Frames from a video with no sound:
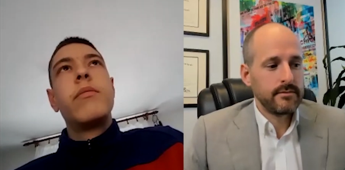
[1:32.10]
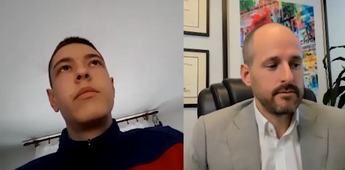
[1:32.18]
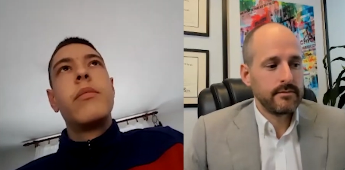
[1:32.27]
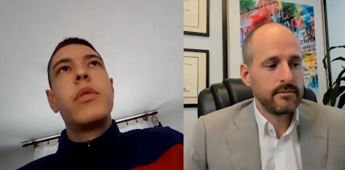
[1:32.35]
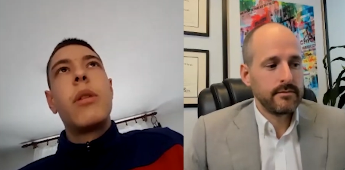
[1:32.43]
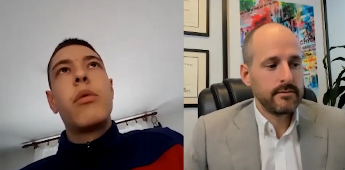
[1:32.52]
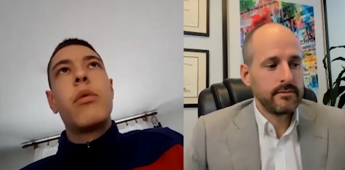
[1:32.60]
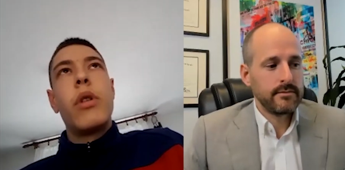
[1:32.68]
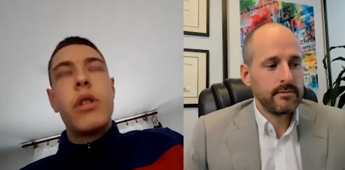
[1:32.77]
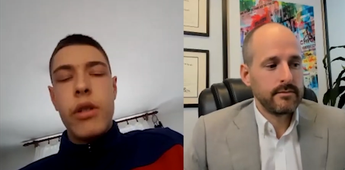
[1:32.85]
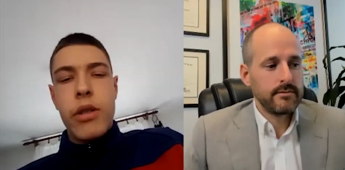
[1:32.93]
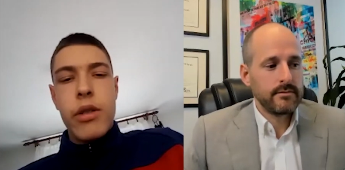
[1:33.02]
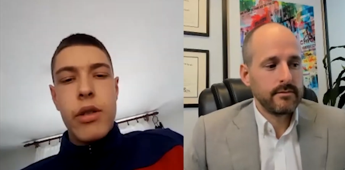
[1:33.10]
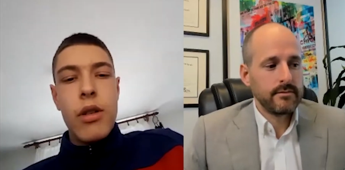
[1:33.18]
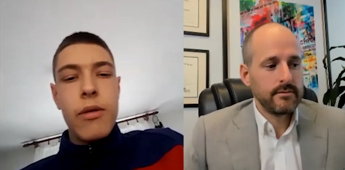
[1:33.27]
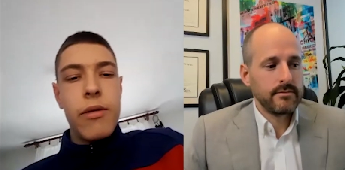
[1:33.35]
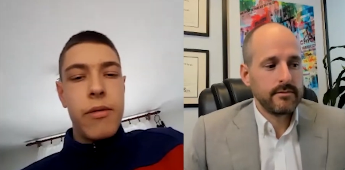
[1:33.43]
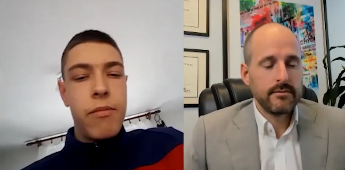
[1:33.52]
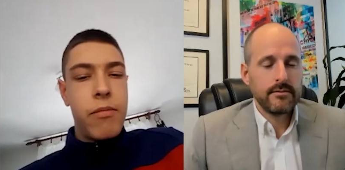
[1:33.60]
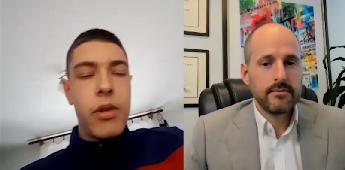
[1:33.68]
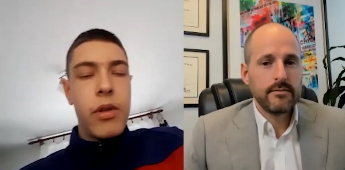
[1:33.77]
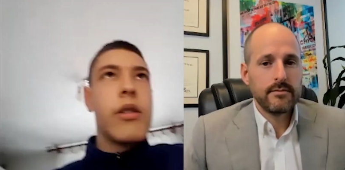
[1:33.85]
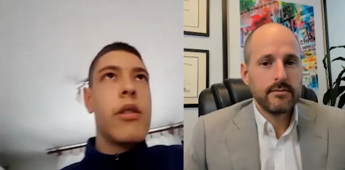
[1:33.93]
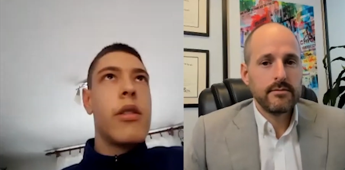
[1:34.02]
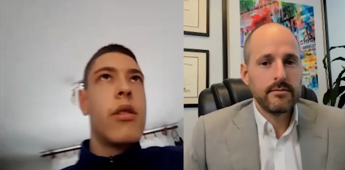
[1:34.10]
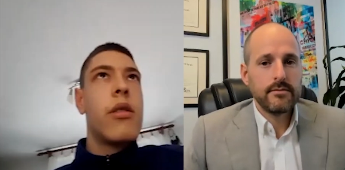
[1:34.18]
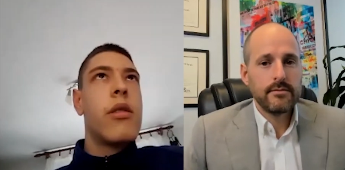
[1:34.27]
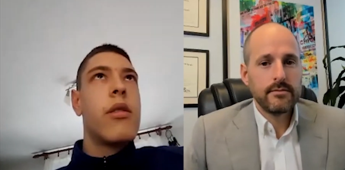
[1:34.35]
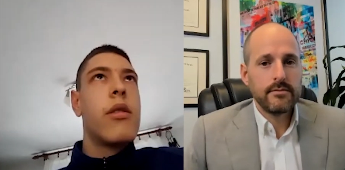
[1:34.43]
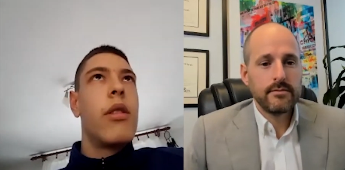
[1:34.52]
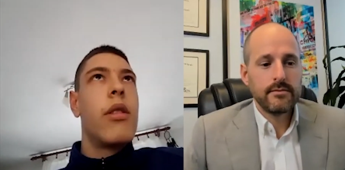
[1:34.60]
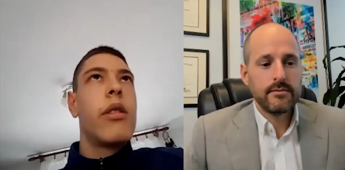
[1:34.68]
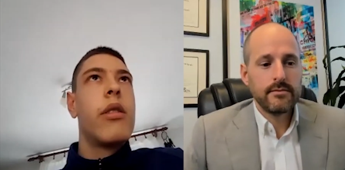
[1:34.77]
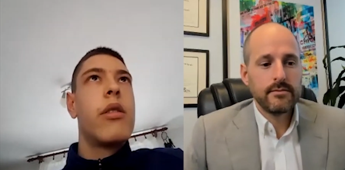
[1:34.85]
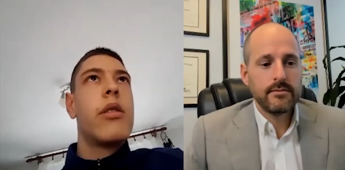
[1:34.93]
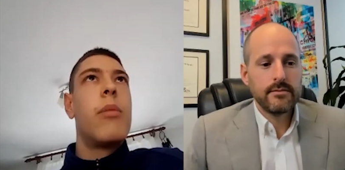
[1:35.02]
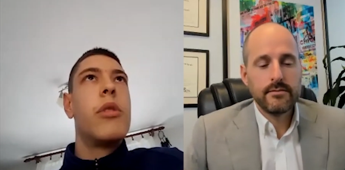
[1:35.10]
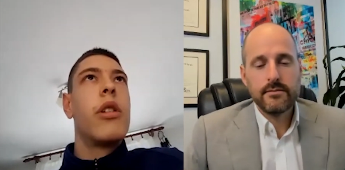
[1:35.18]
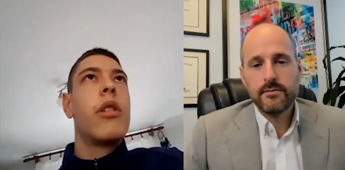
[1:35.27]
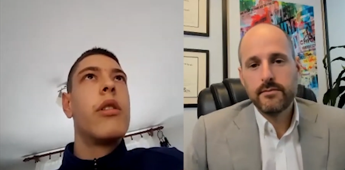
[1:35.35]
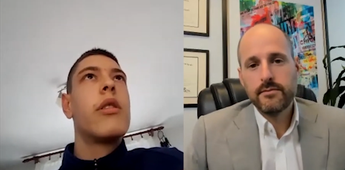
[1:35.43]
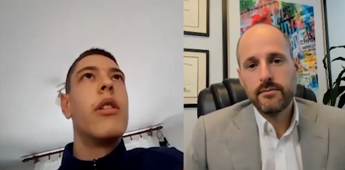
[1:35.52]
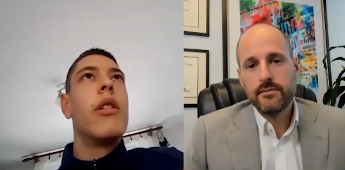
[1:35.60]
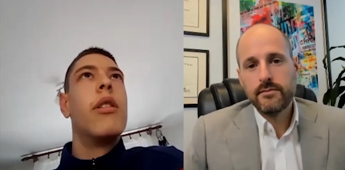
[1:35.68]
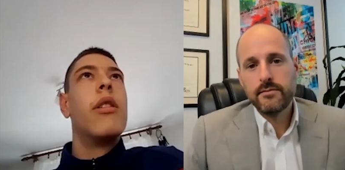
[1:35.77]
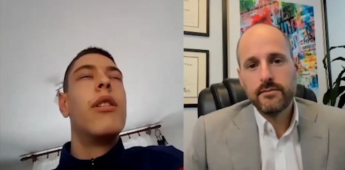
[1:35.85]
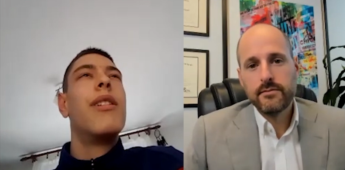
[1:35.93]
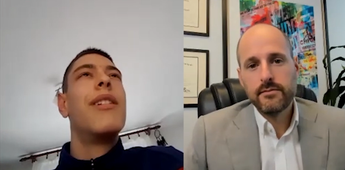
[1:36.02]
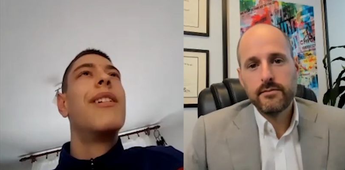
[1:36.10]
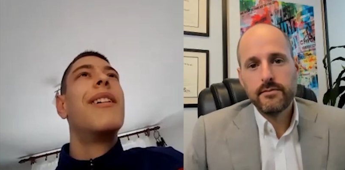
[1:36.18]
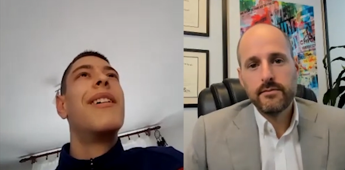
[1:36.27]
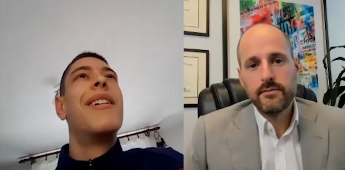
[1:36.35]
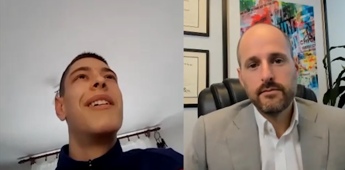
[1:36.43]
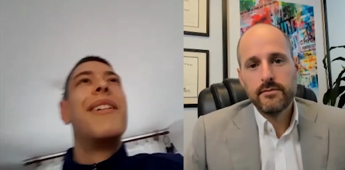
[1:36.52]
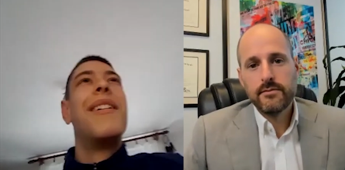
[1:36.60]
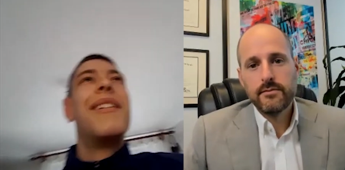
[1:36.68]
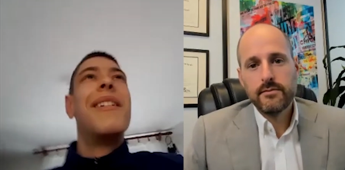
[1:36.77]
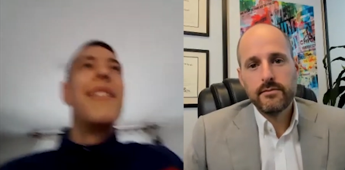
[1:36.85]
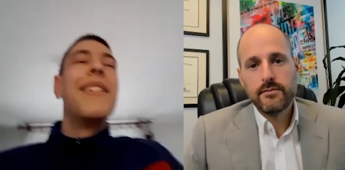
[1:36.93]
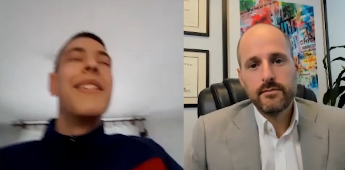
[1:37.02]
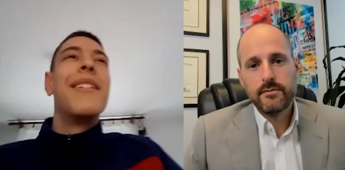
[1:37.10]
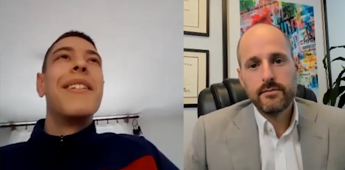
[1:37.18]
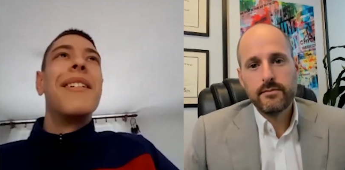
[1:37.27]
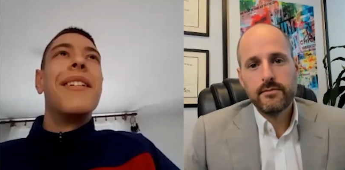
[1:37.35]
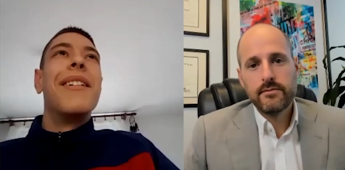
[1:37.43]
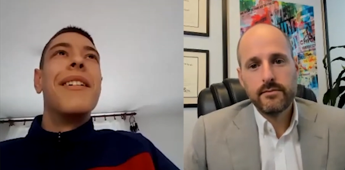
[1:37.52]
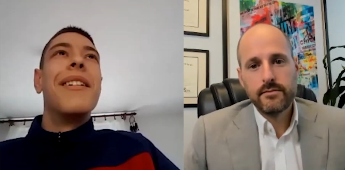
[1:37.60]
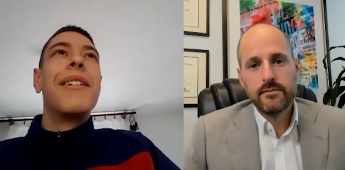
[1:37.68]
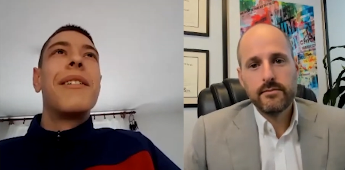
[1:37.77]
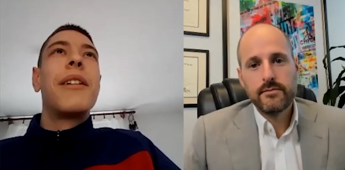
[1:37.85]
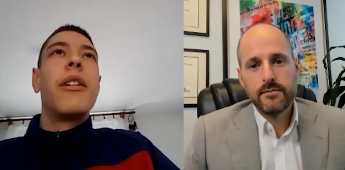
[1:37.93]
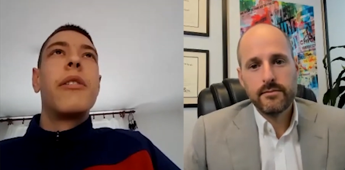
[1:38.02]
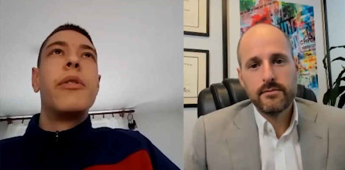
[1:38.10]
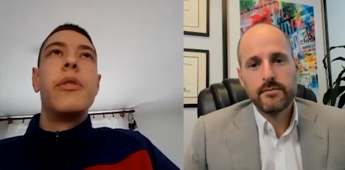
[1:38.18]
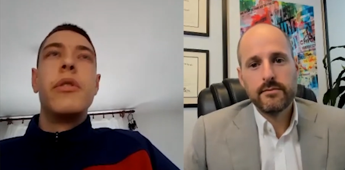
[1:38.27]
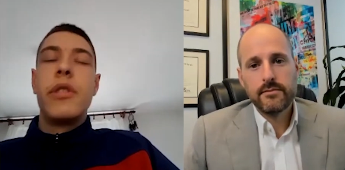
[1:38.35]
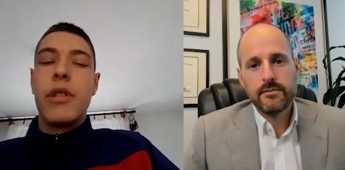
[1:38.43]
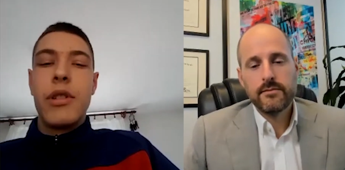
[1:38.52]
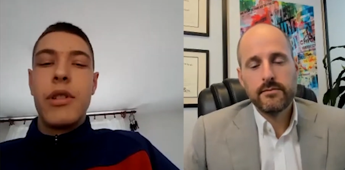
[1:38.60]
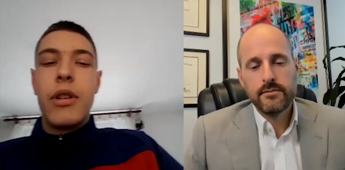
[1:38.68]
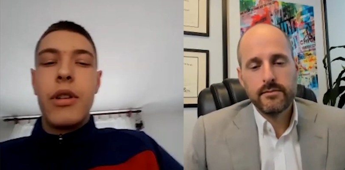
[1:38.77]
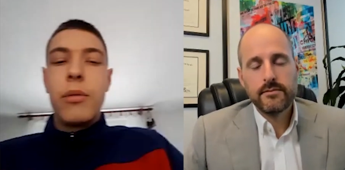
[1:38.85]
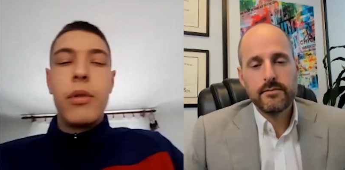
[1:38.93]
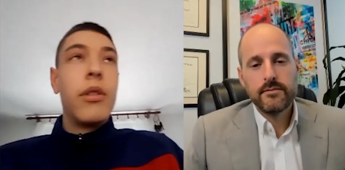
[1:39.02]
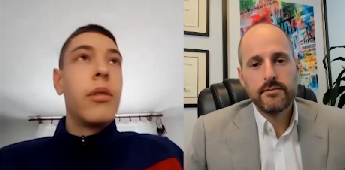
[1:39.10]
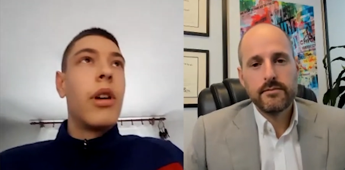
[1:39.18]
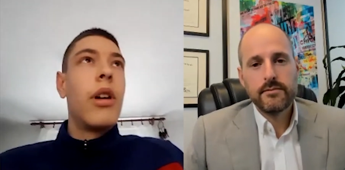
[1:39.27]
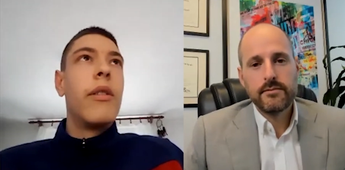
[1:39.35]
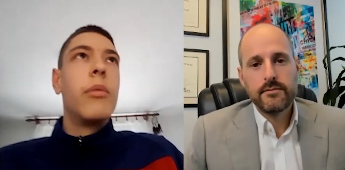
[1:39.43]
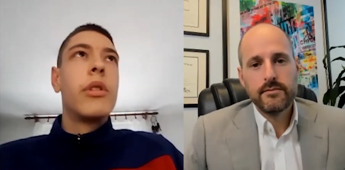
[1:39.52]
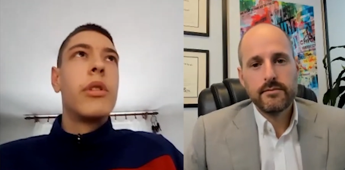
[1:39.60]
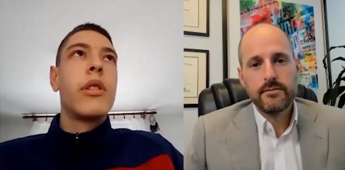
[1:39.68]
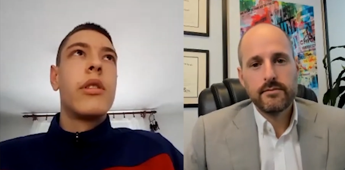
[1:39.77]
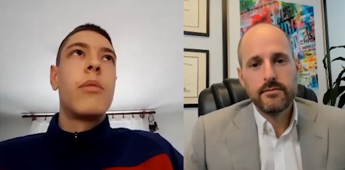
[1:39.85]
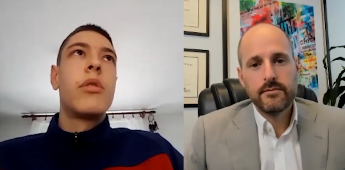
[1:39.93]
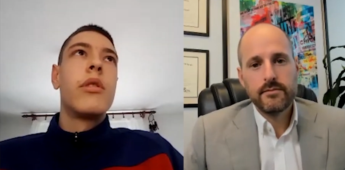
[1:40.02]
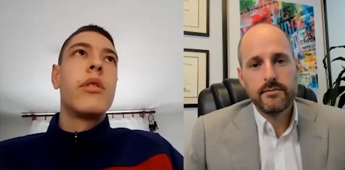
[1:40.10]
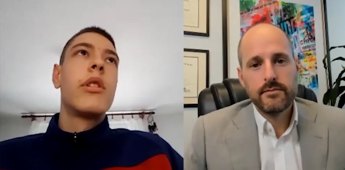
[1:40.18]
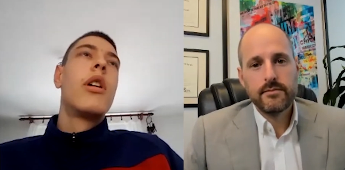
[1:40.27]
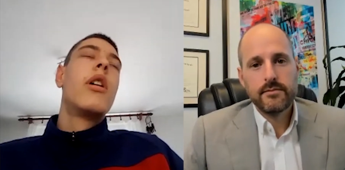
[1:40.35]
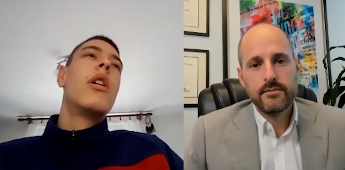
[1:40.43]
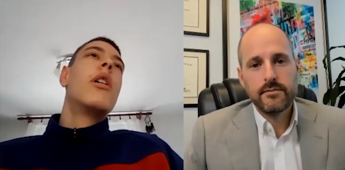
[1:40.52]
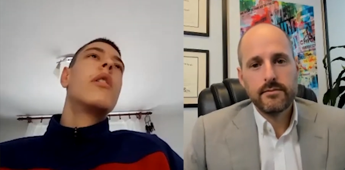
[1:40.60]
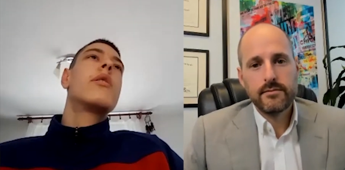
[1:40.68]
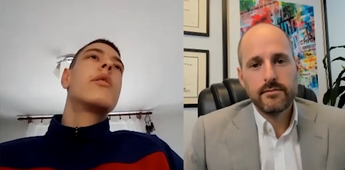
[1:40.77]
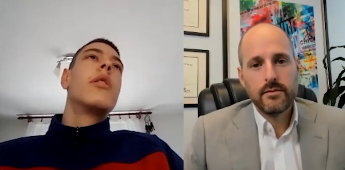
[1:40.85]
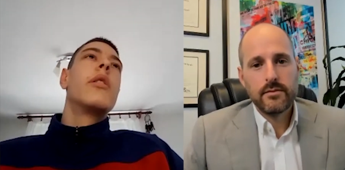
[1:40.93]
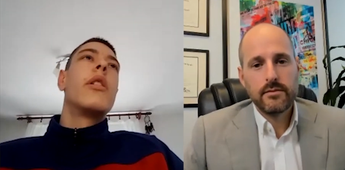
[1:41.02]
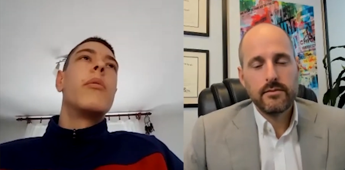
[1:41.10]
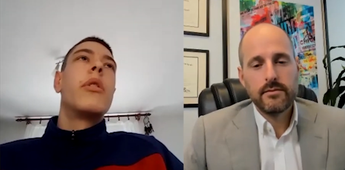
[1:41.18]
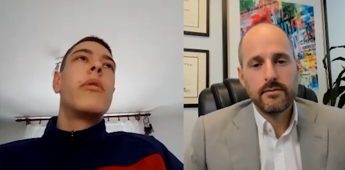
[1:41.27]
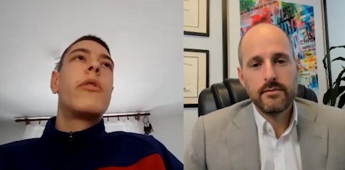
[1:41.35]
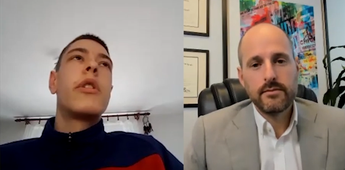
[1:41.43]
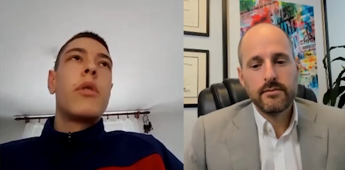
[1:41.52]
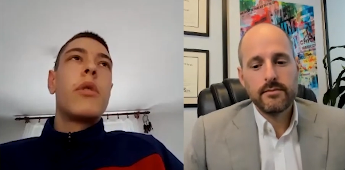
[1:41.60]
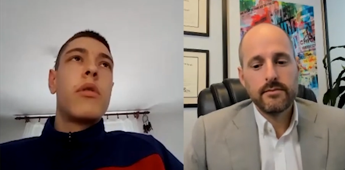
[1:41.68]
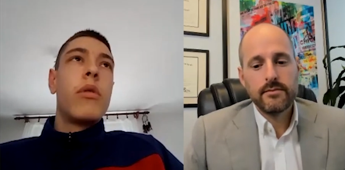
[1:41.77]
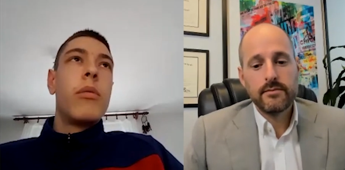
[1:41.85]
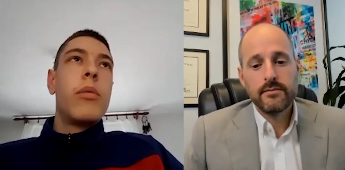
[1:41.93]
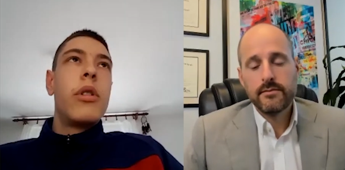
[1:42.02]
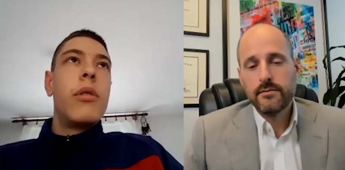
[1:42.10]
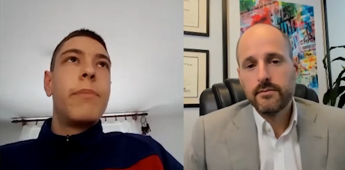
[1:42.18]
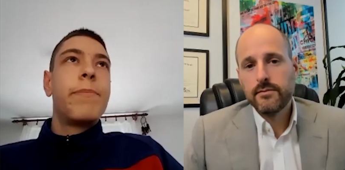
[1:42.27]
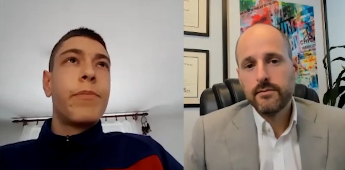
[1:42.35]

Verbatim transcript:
Speaker 1: some questions and stuff because it's this subject is kind of confusing. So I don't want to have any misconceptions. So yeah, my first question would be,